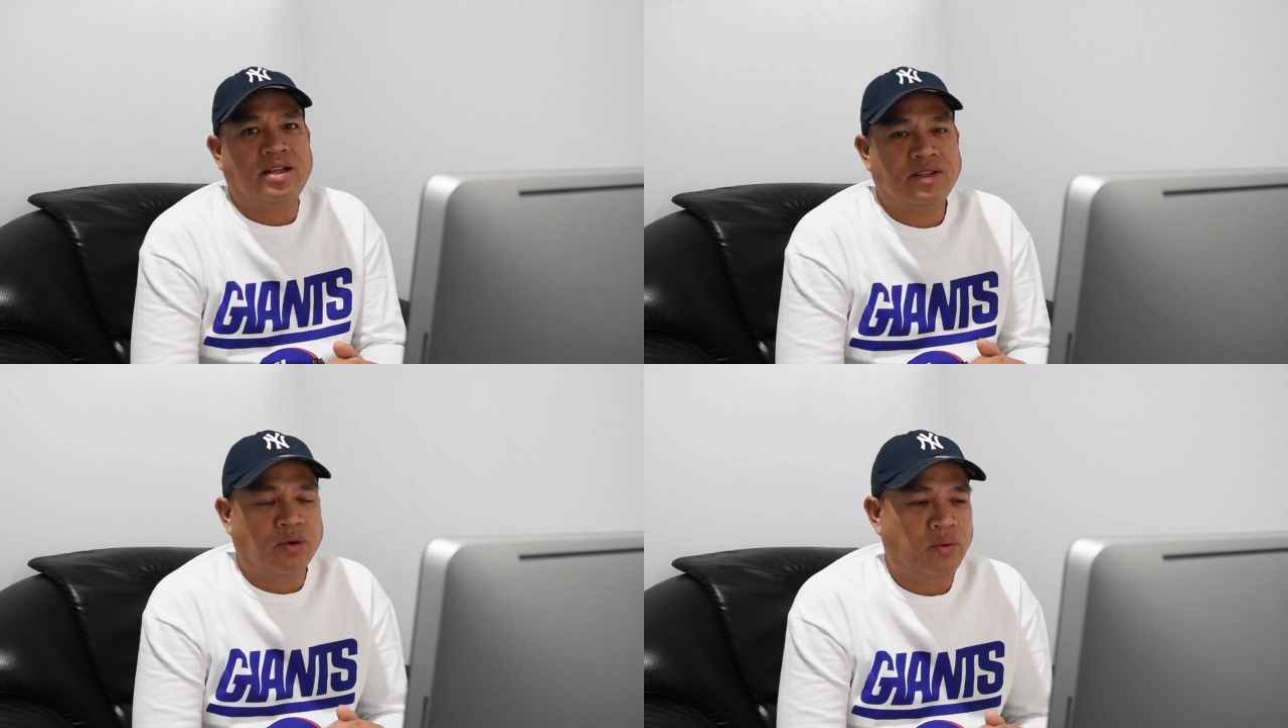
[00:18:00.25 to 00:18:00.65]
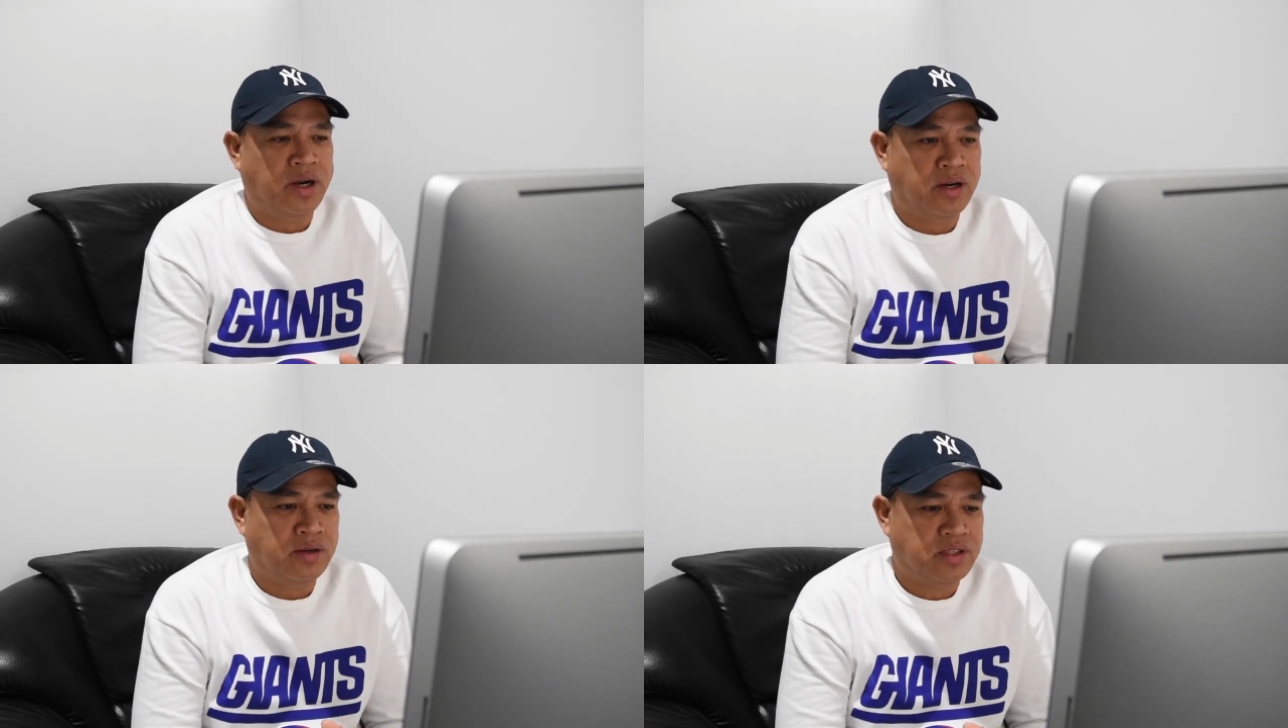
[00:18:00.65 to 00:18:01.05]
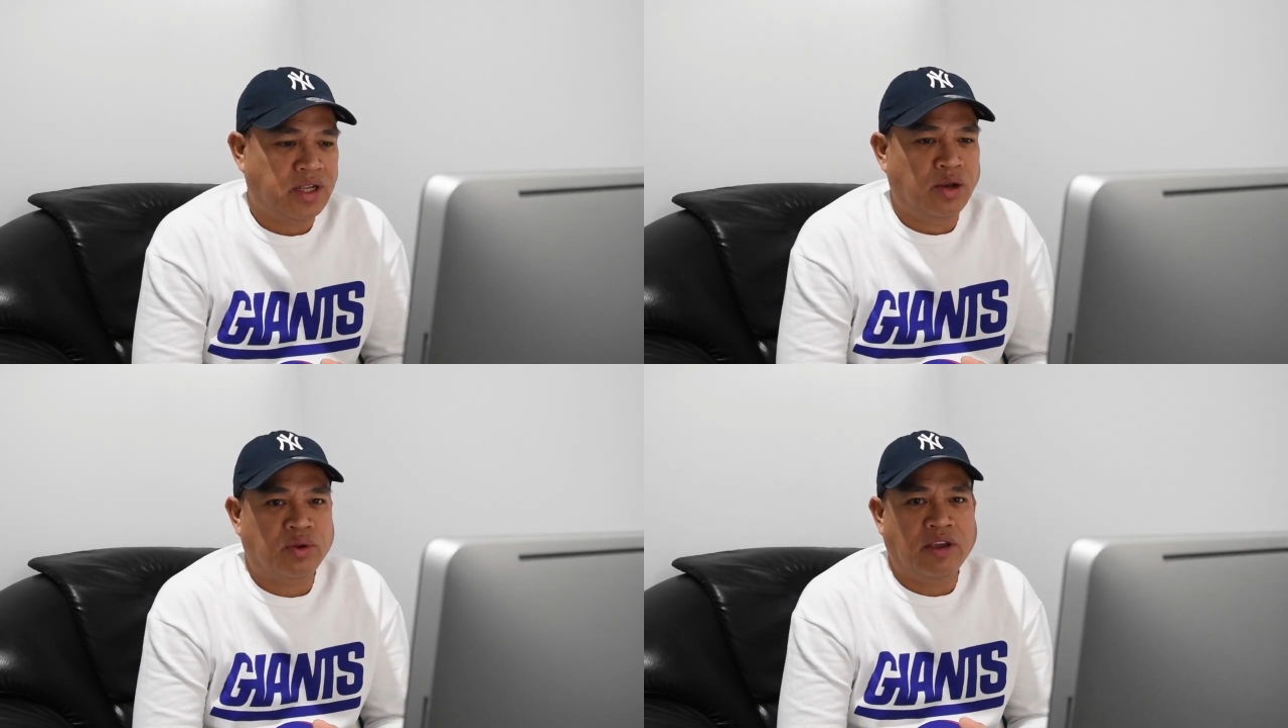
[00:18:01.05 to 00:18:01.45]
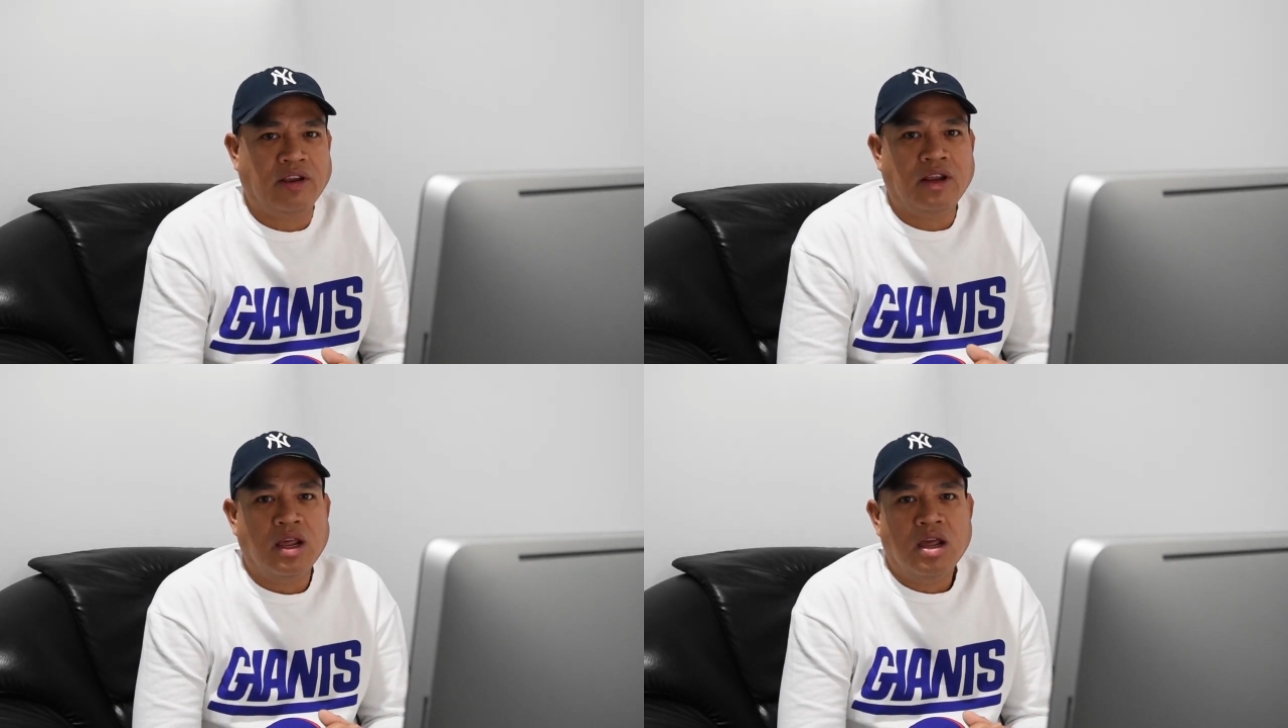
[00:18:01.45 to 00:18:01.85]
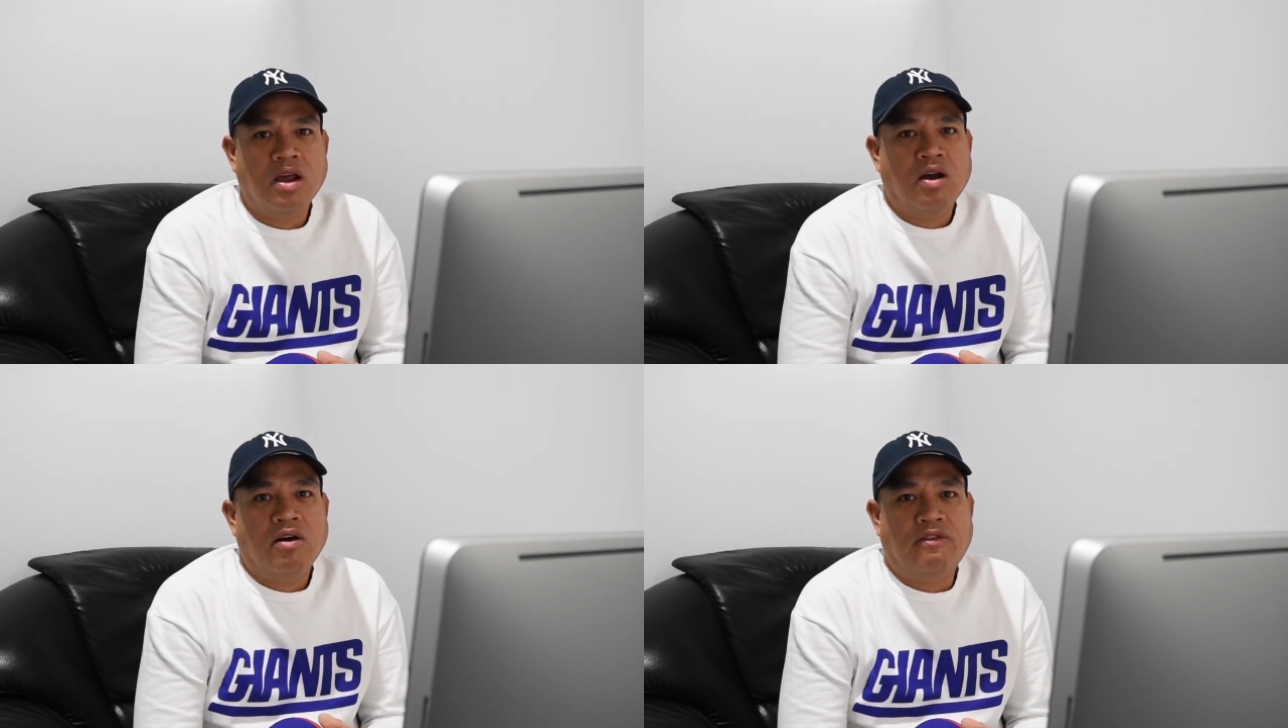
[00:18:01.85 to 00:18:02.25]
So we're still looking
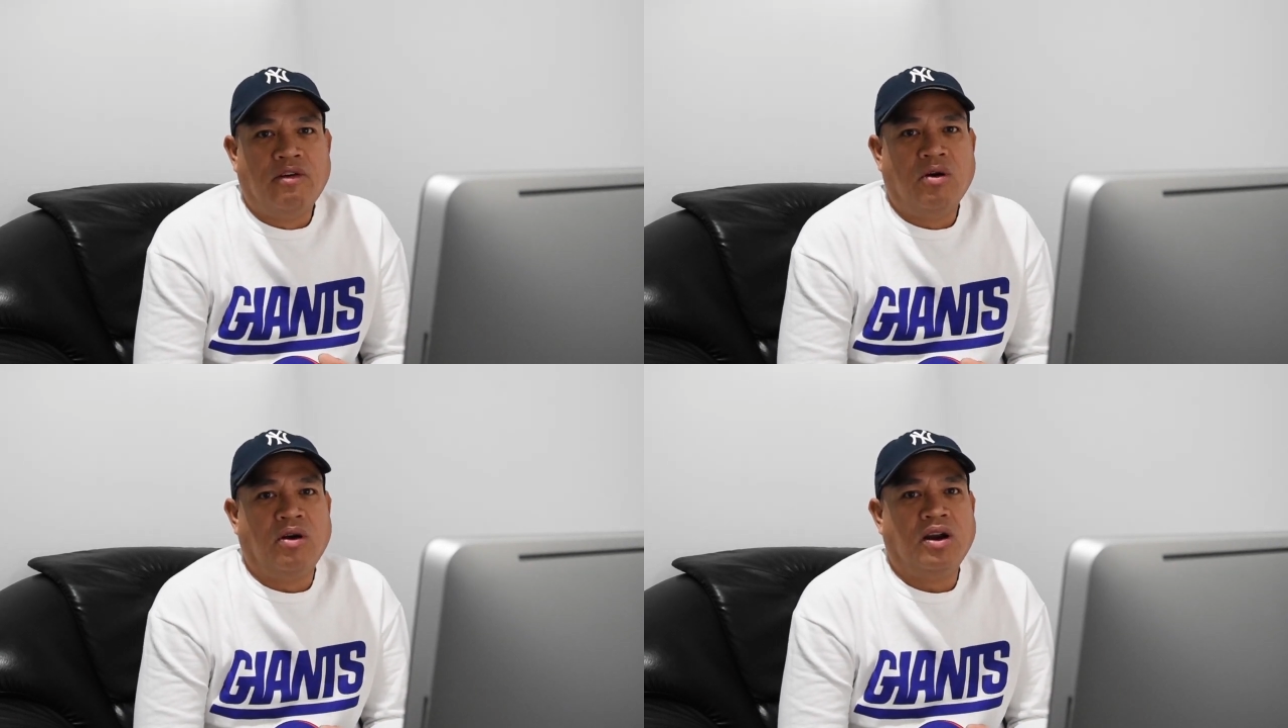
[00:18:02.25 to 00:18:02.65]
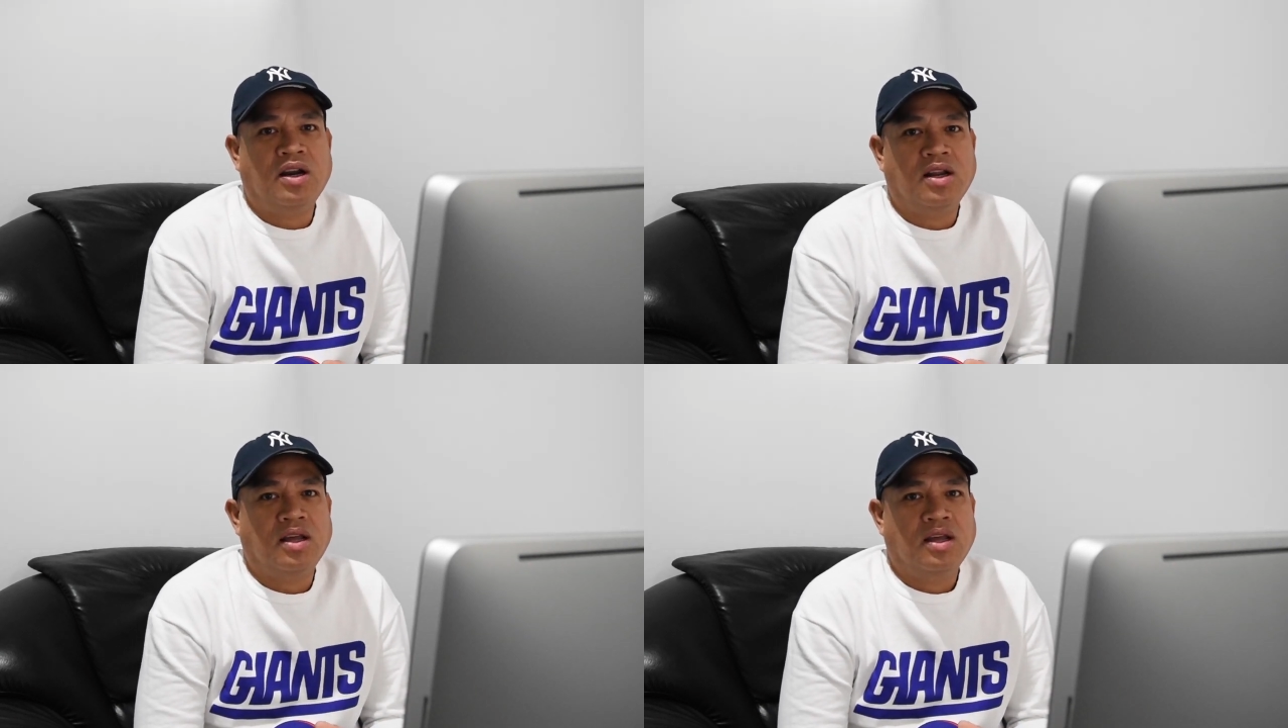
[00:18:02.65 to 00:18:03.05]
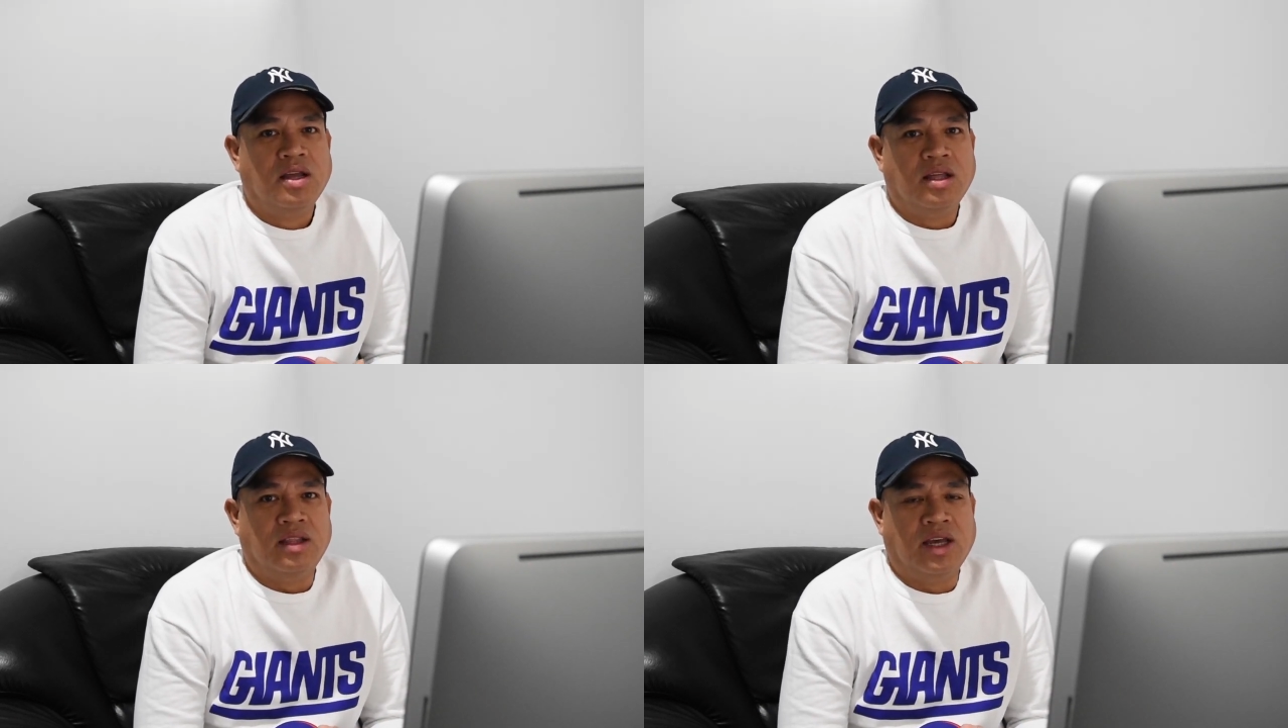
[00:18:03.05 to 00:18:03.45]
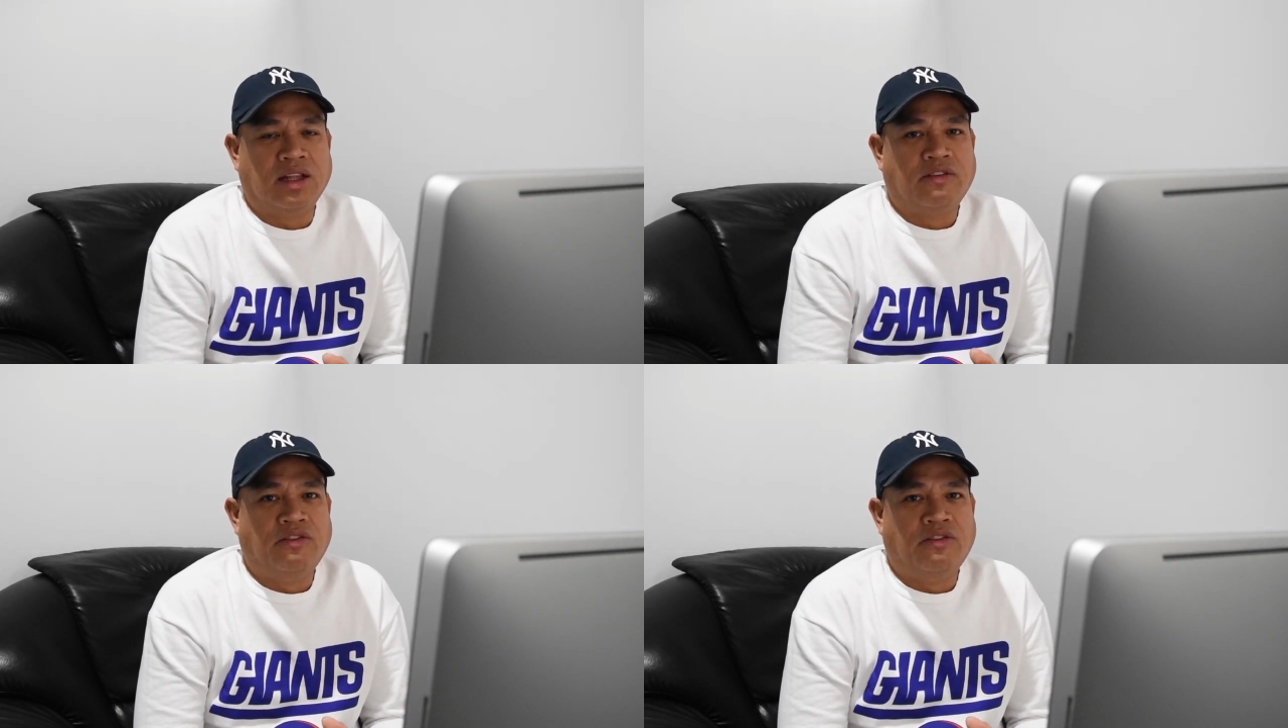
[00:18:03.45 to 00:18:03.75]
for that